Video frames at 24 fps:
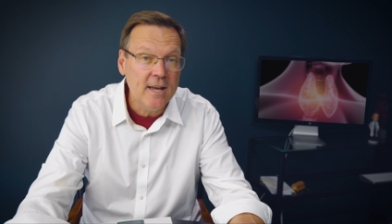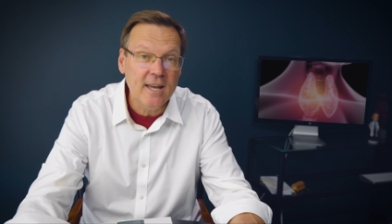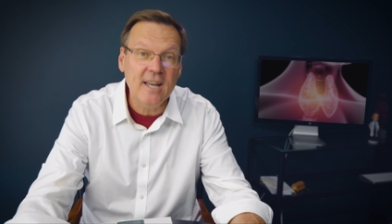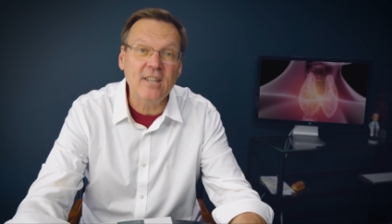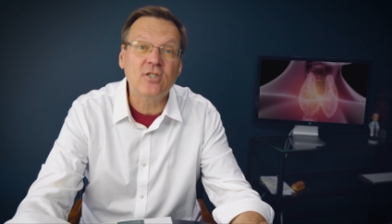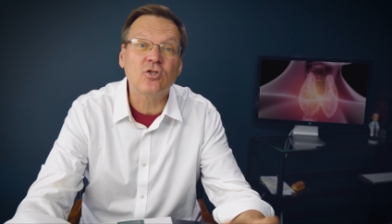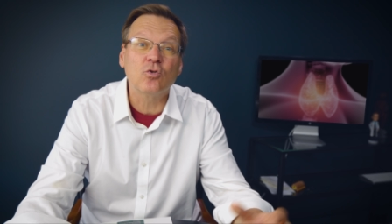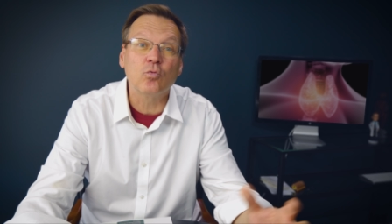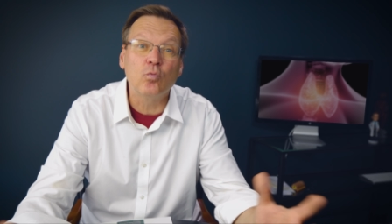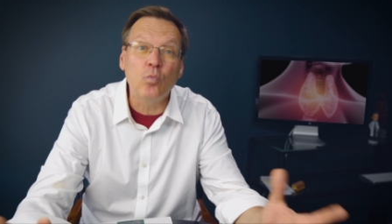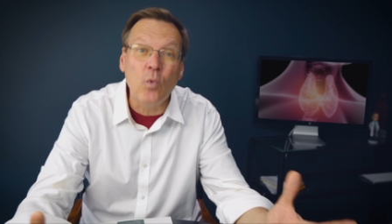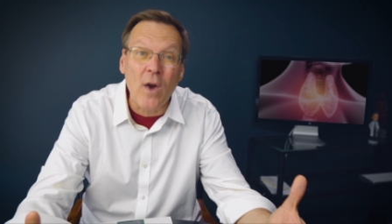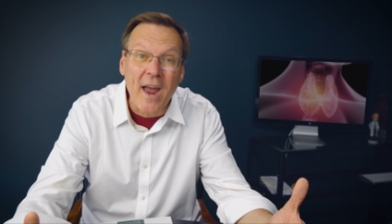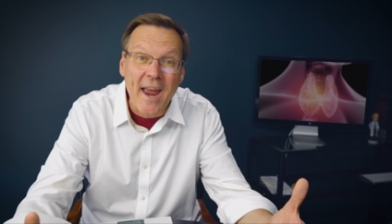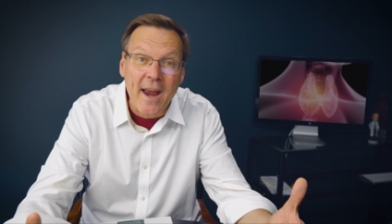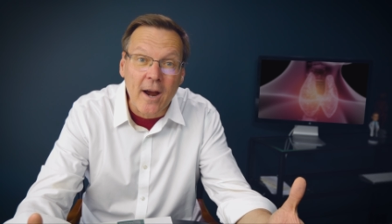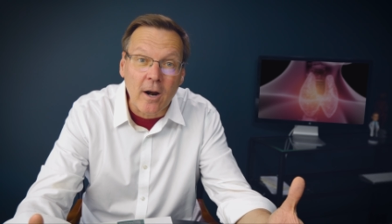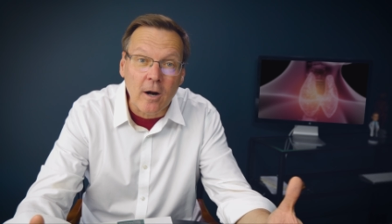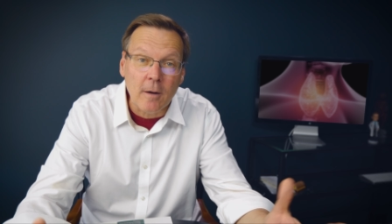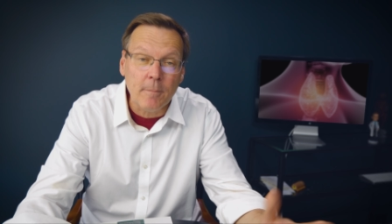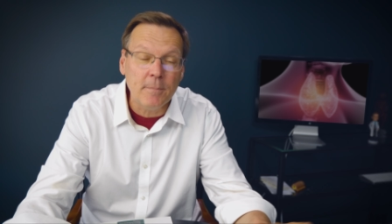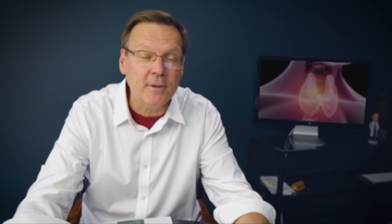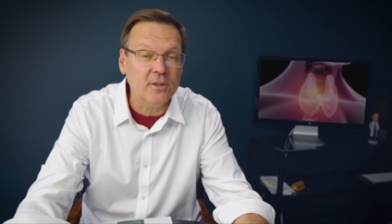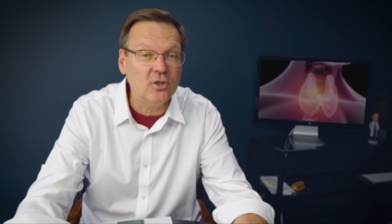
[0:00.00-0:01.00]
It's
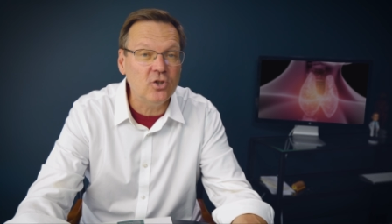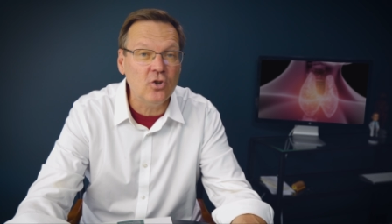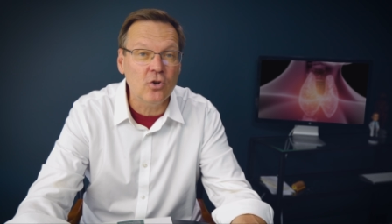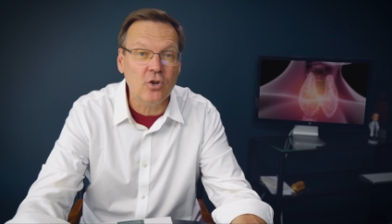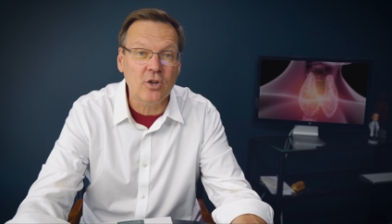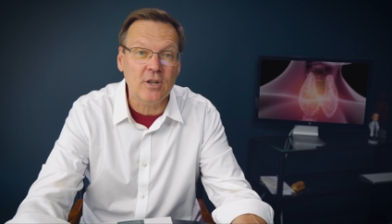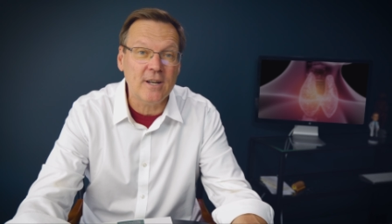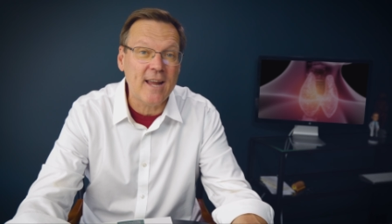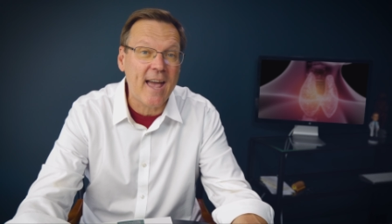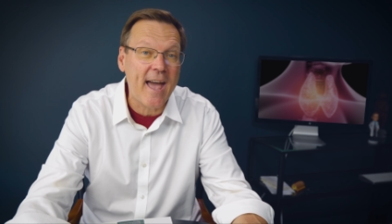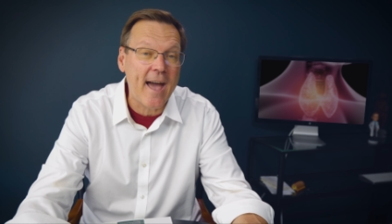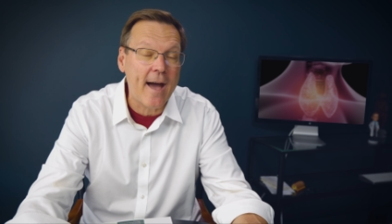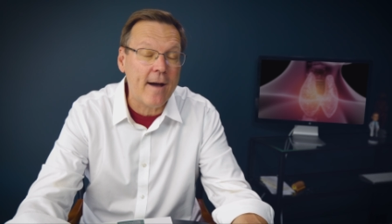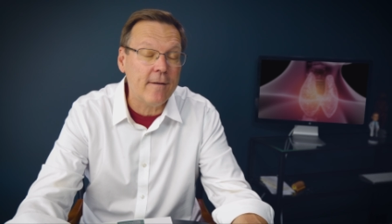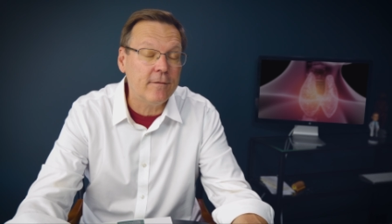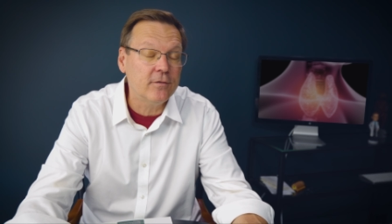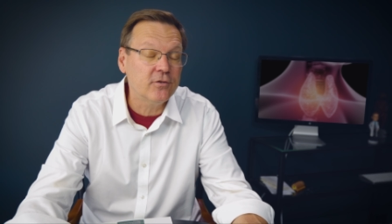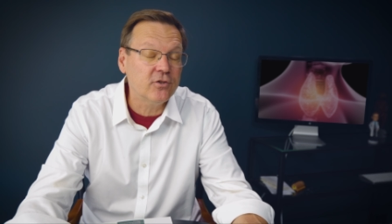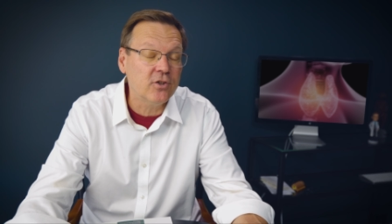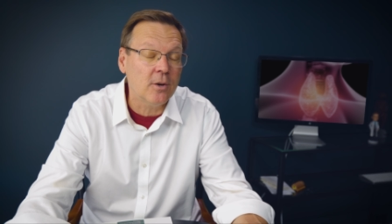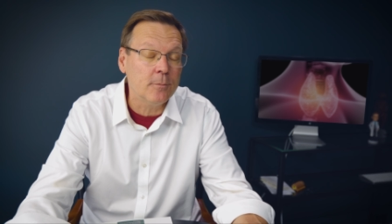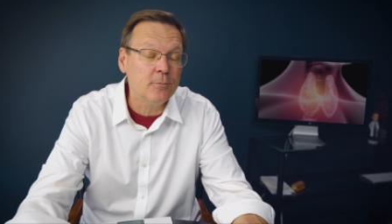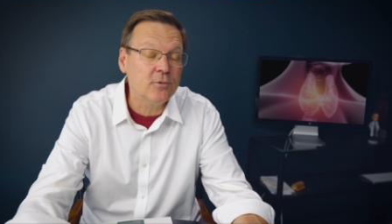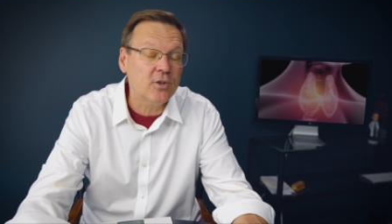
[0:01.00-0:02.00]
rare, but you could
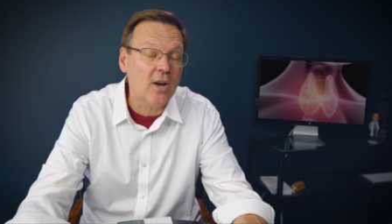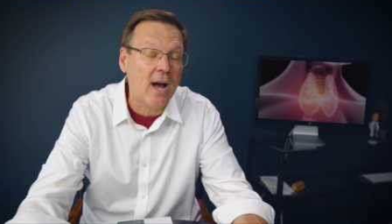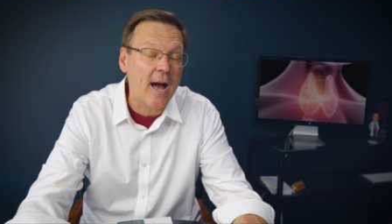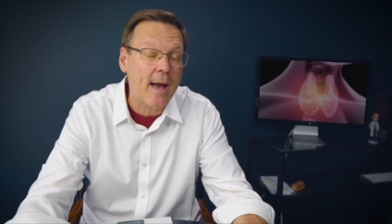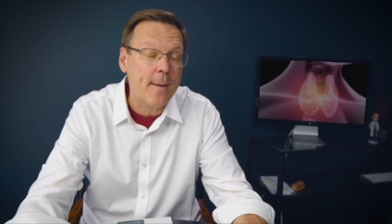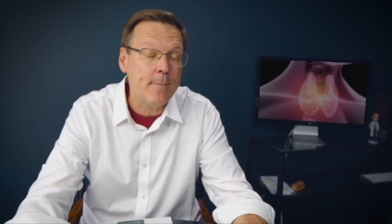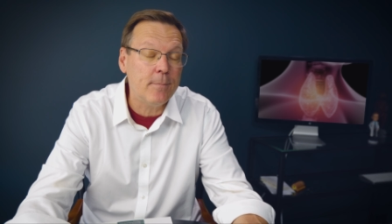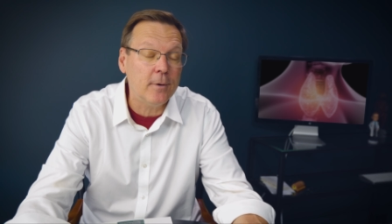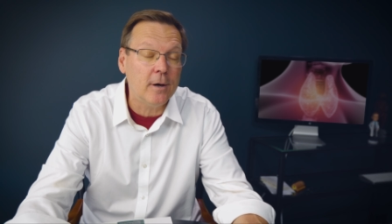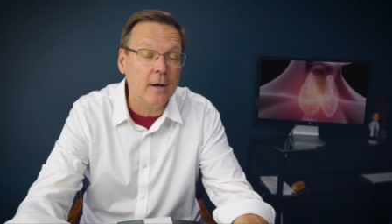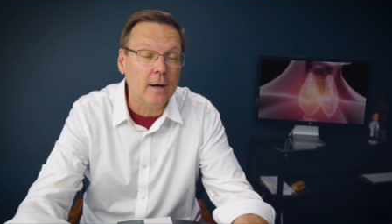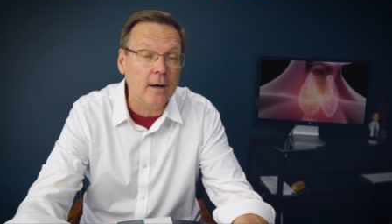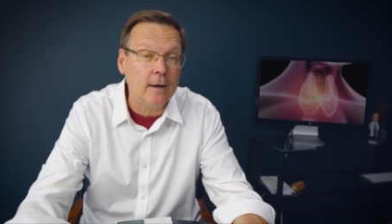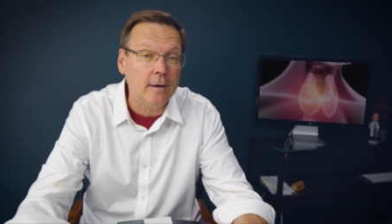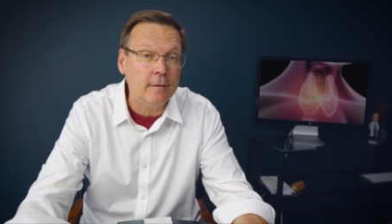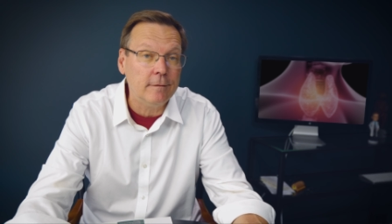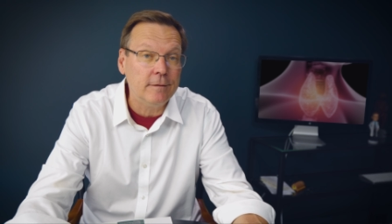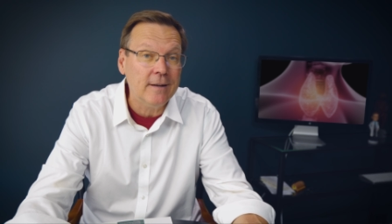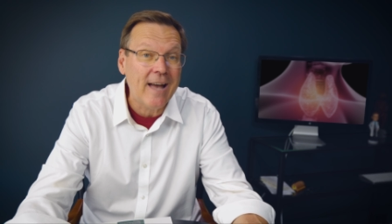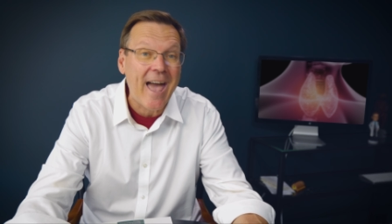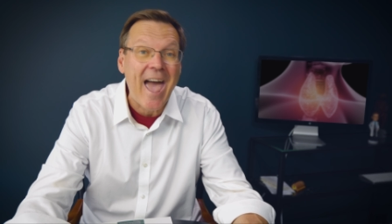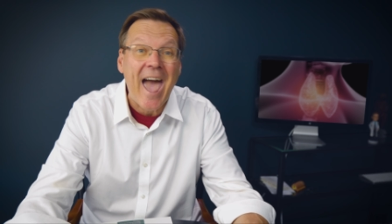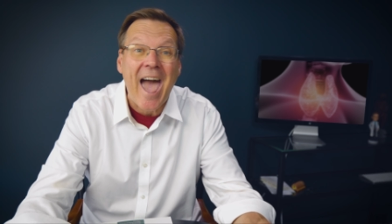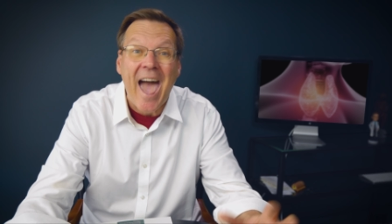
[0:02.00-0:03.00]
have some type
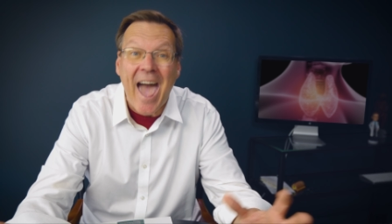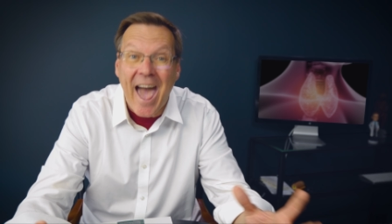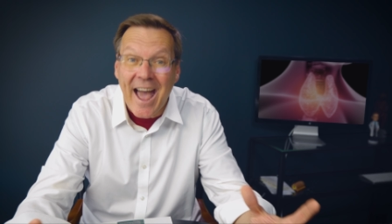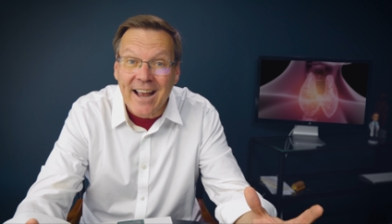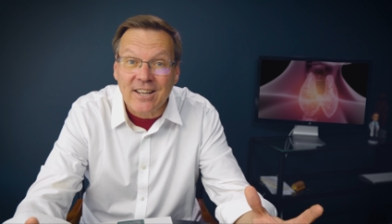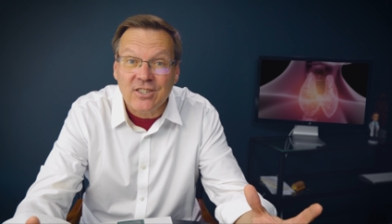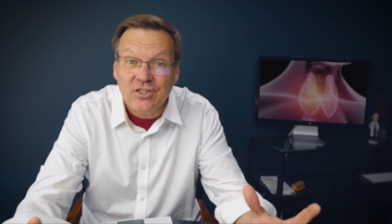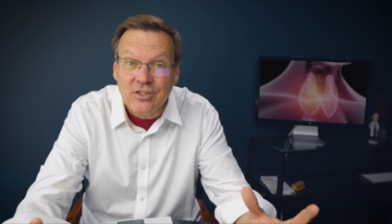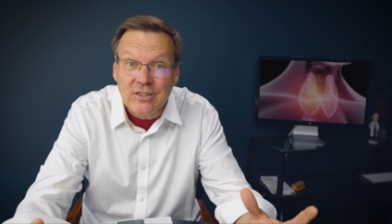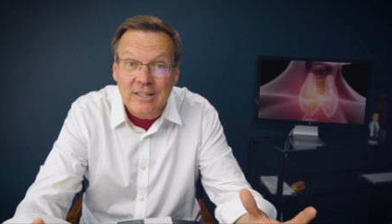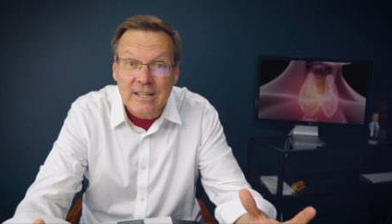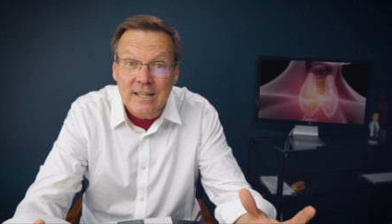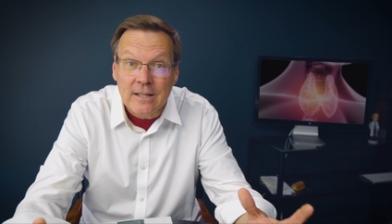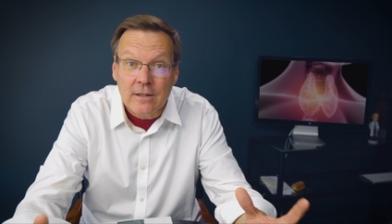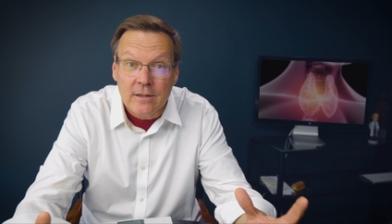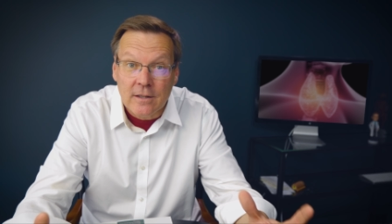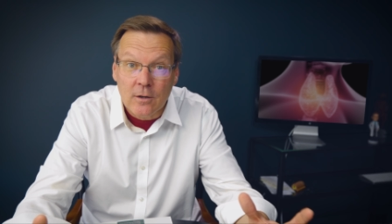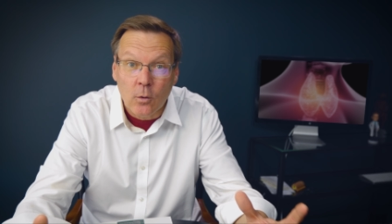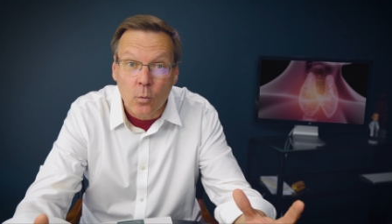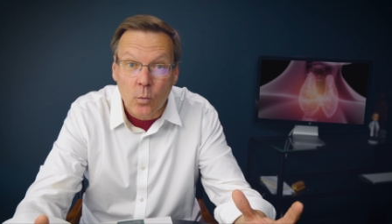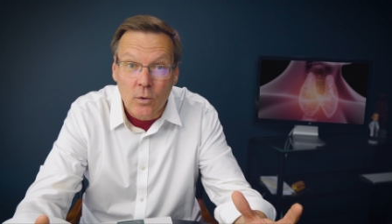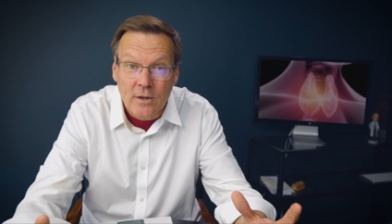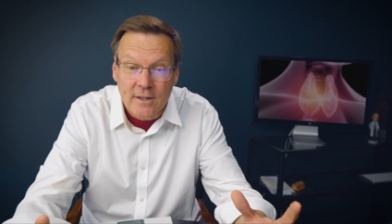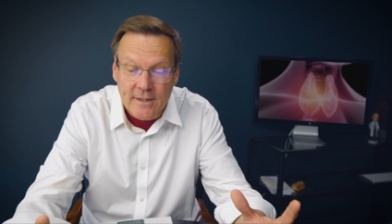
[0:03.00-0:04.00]
of accident
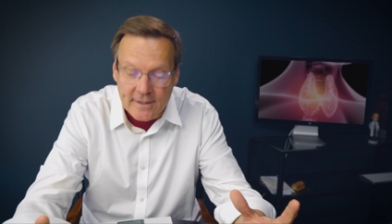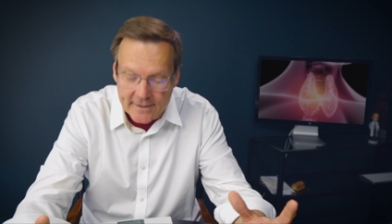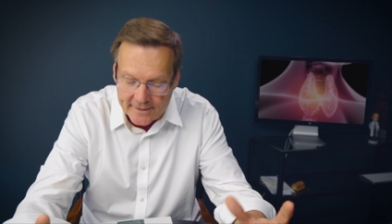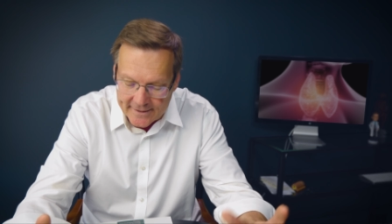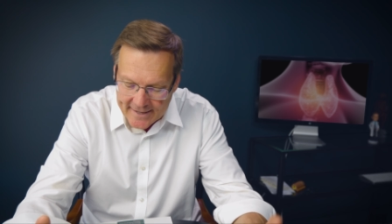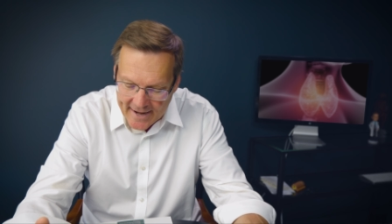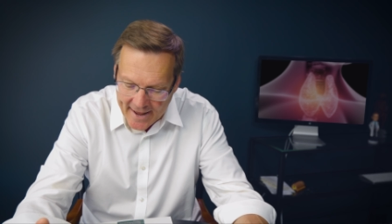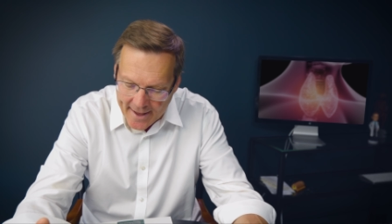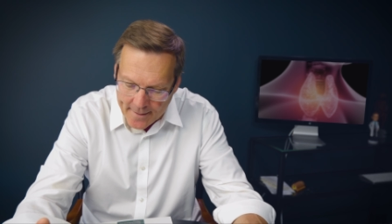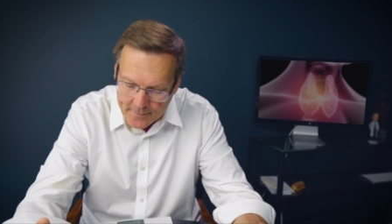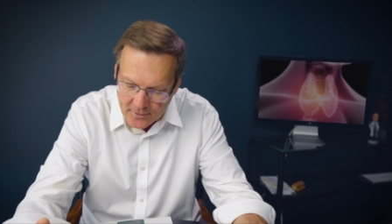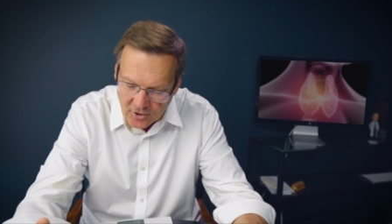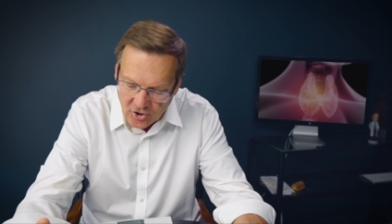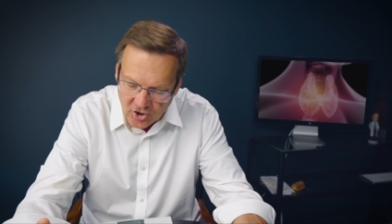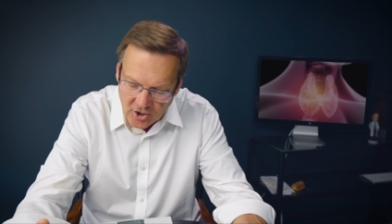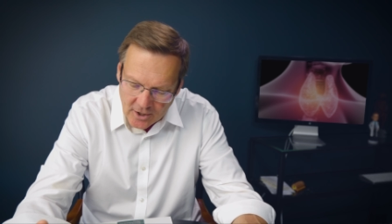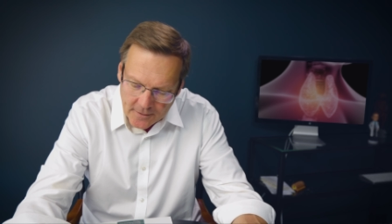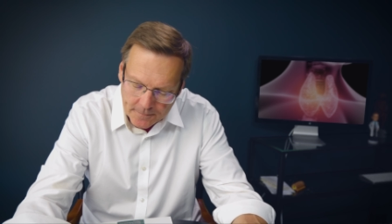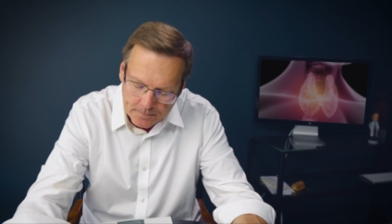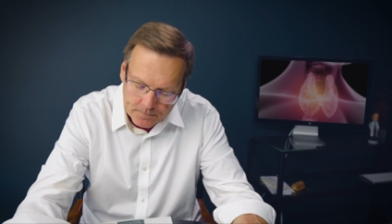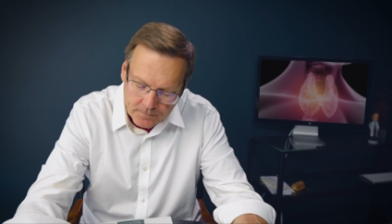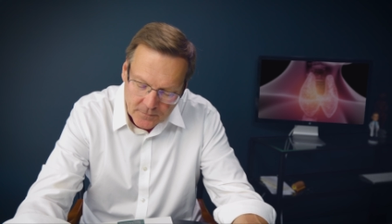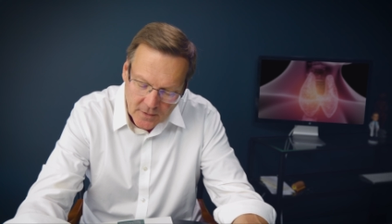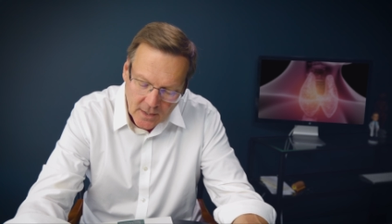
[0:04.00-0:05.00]
that would damage
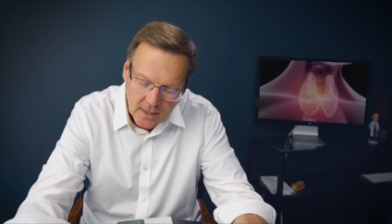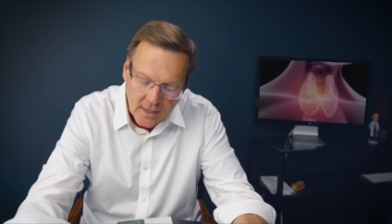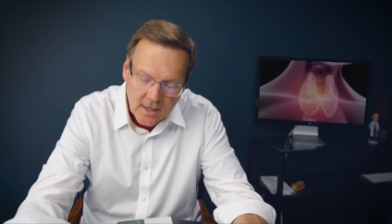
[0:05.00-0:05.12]
it.